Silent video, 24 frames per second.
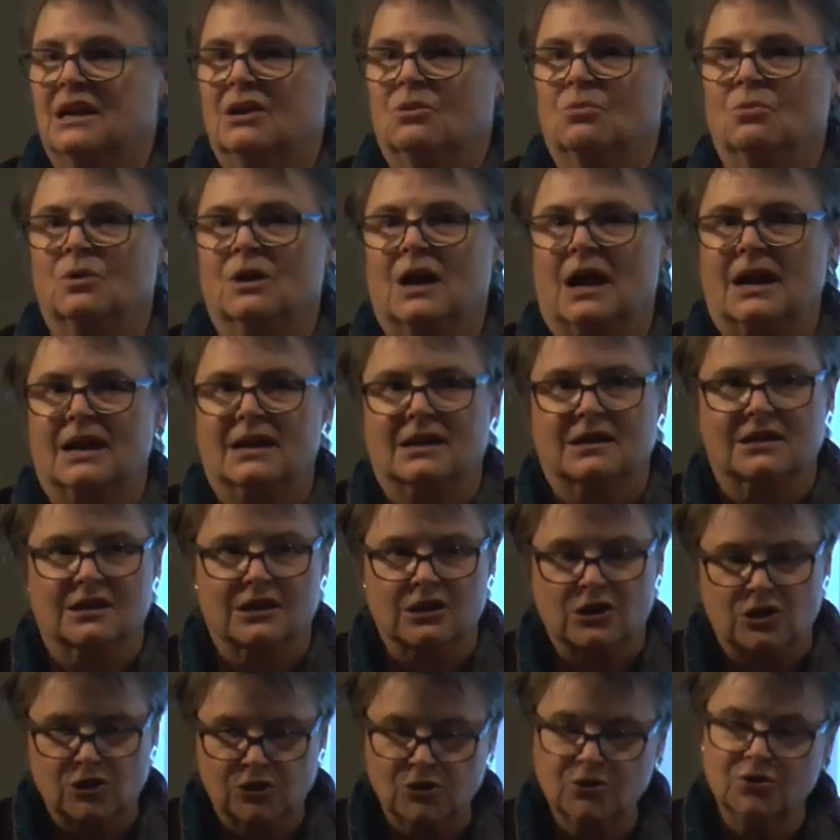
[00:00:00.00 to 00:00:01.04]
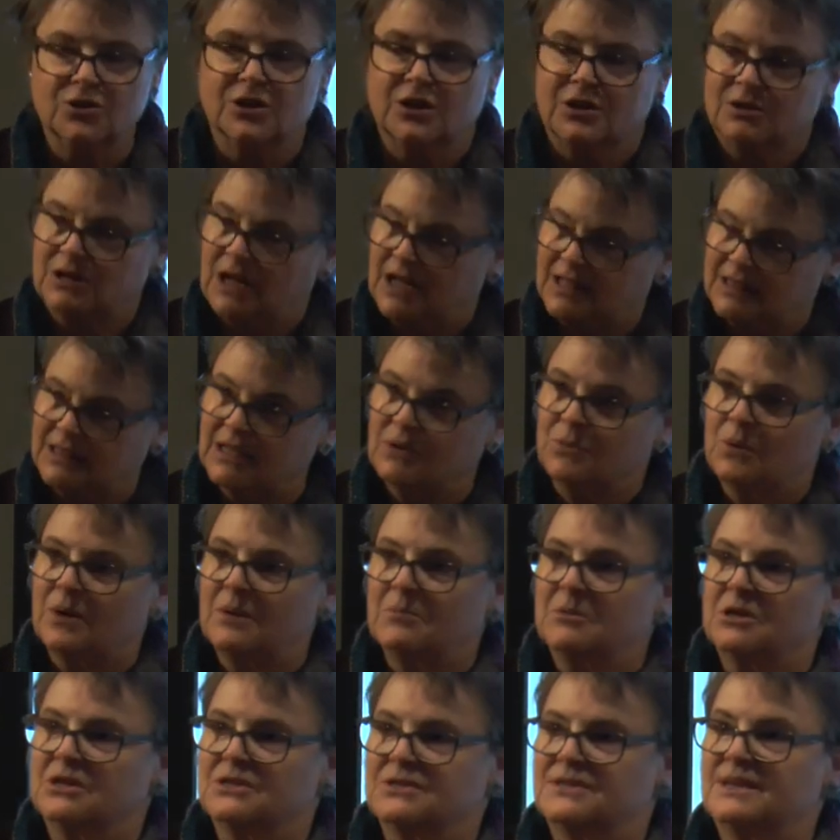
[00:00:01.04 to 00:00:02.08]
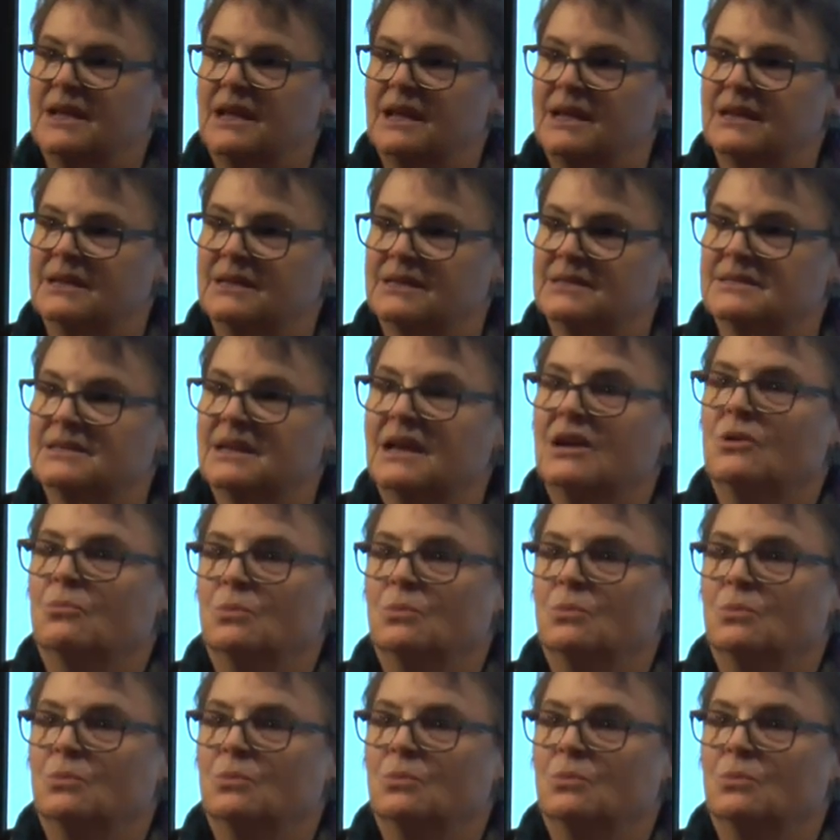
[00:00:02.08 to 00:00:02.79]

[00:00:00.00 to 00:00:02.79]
when I conclude it, I think what I'm going to say is